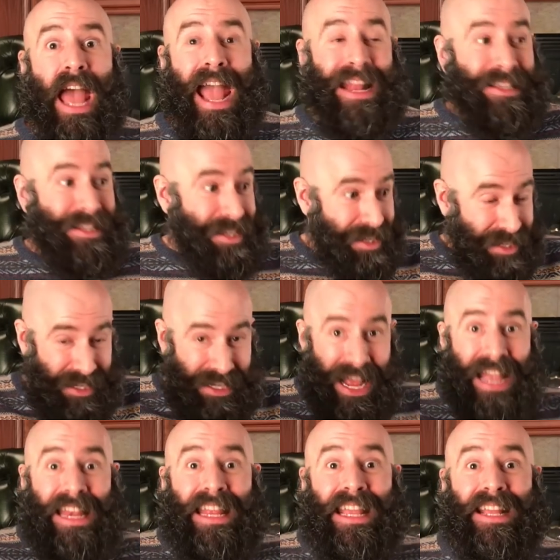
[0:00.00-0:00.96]
and
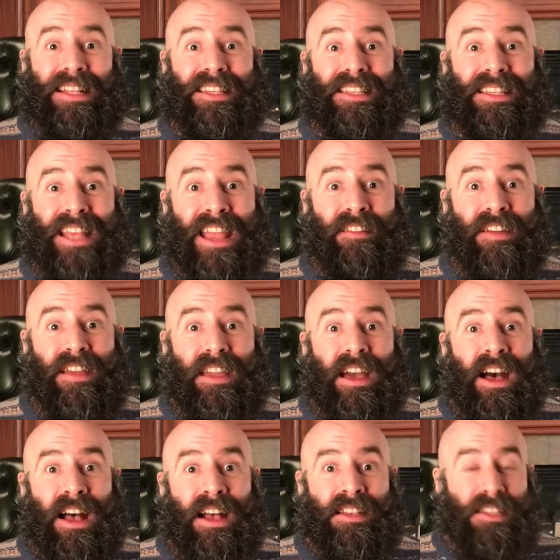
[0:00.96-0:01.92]
sustaining and saving
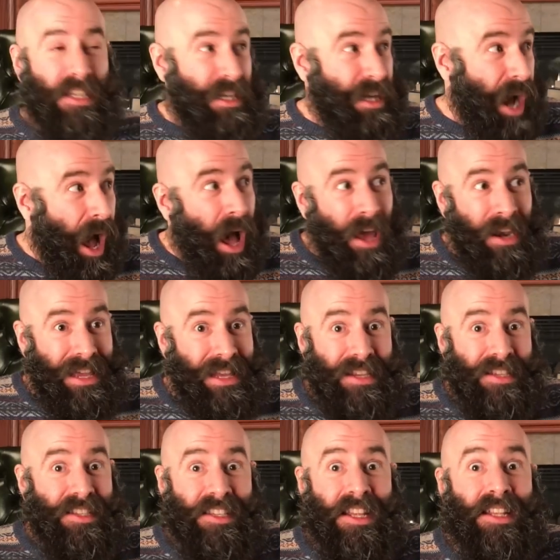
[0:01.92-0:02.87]
us, God, in
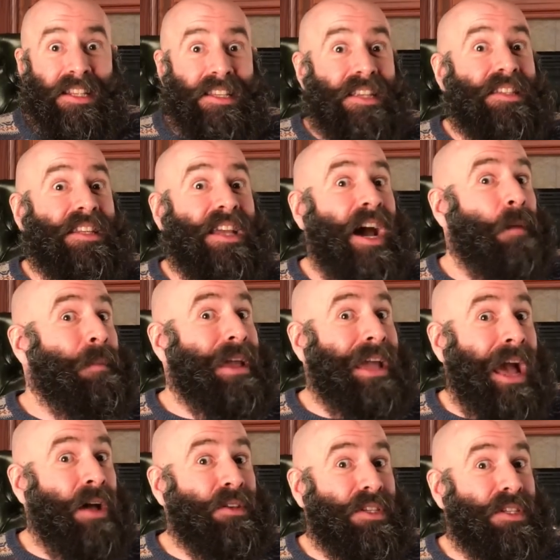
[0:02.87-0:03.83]
a sense, is
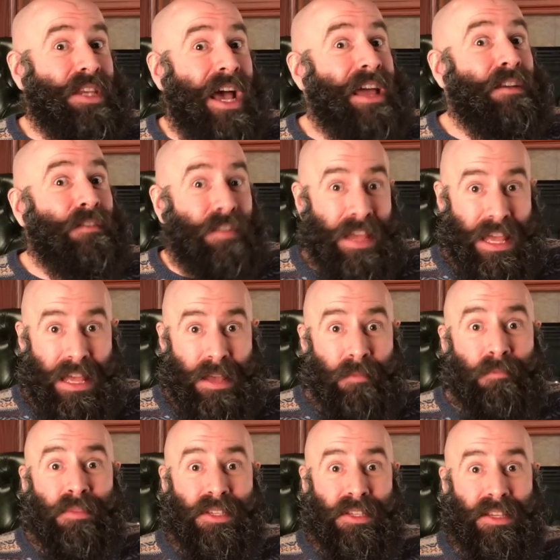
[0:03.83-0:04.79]
coming outside of
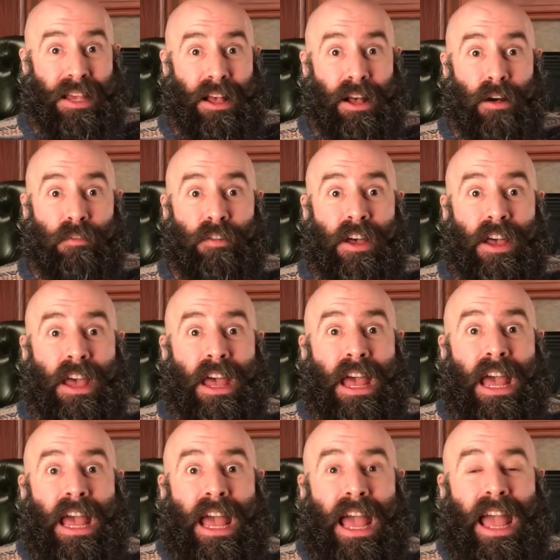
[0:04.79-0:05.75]
himself.
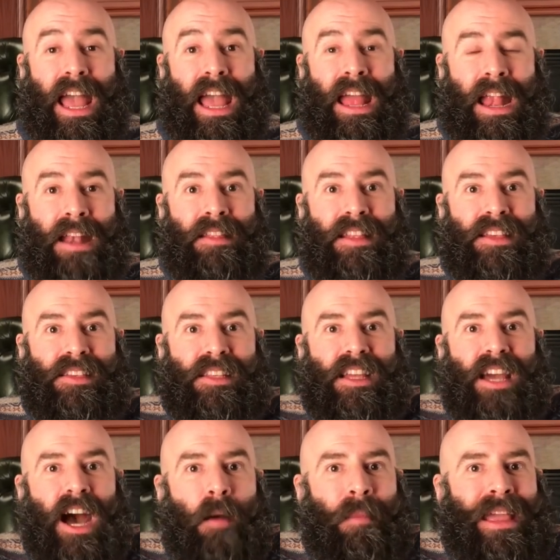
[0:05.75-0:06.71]
And this
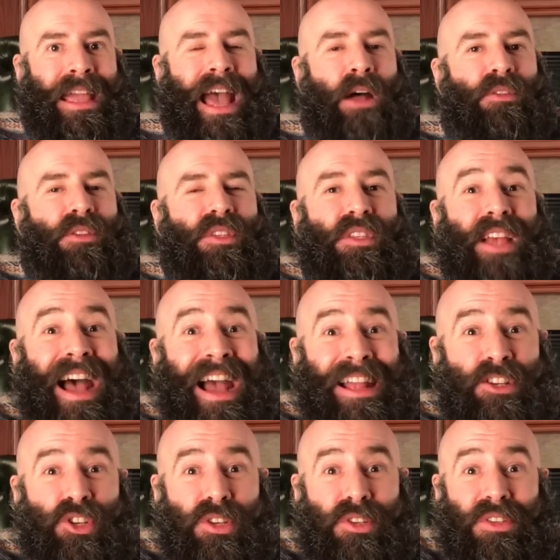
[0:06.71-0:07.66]
coming
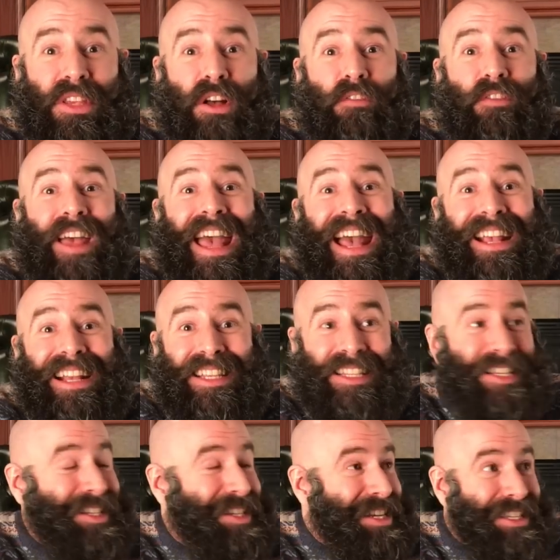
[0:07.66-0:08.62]
outside yourself
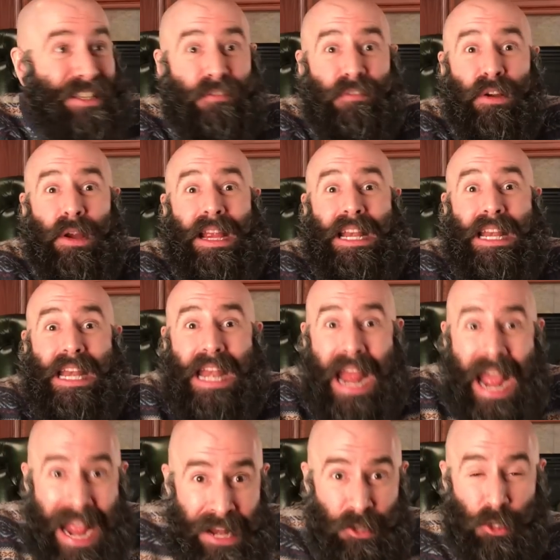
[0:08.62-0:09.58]
ecstasy is the very
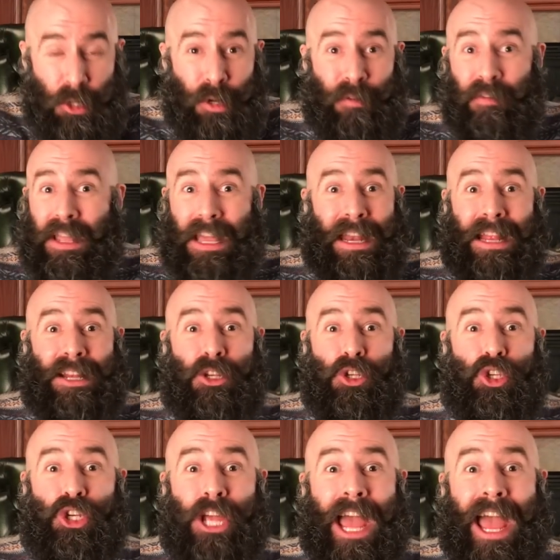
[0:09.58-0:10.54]
nature of getting
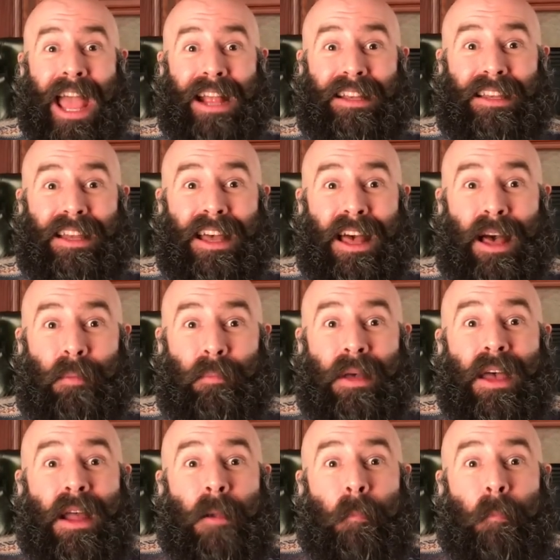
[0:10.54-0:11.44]
jacked up.